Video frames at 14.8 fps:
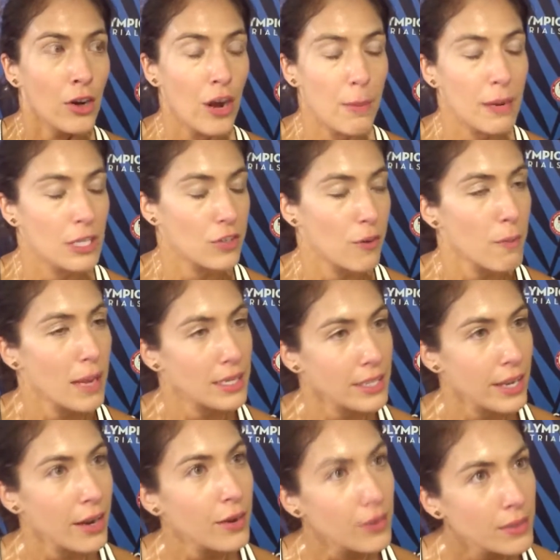grandparents from
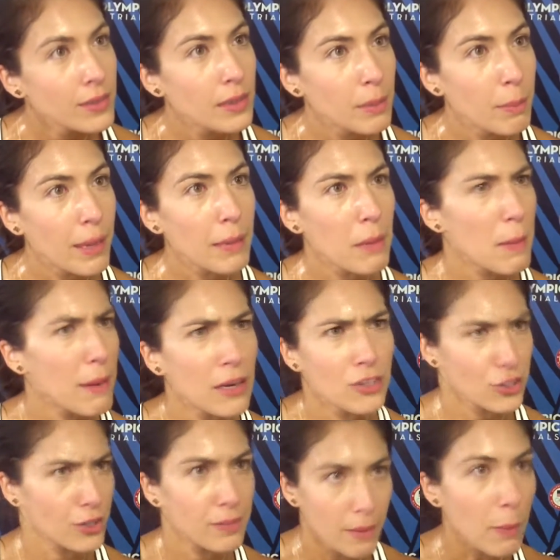Mexico, but my
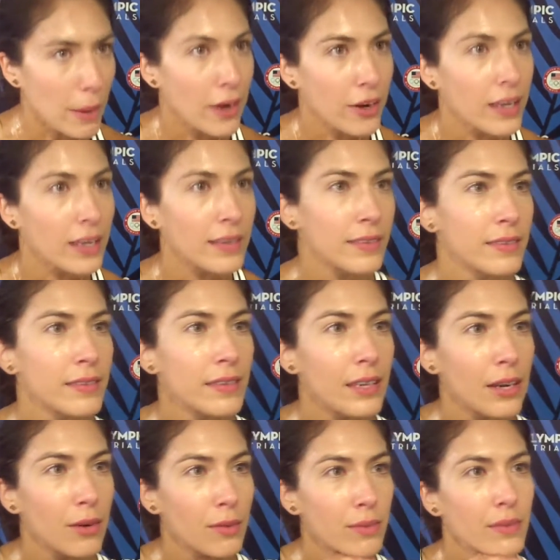parents were American,
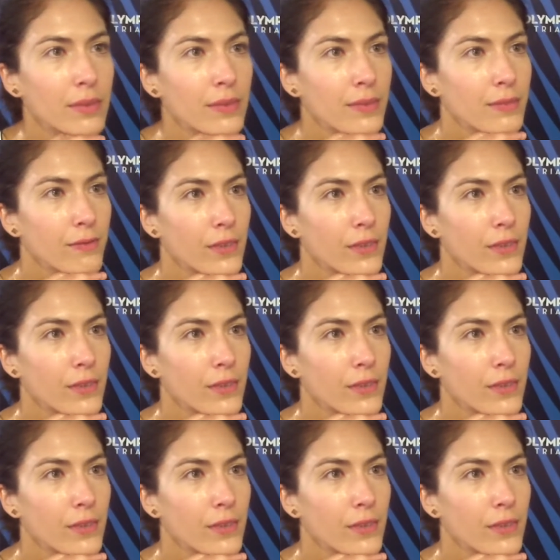you know. They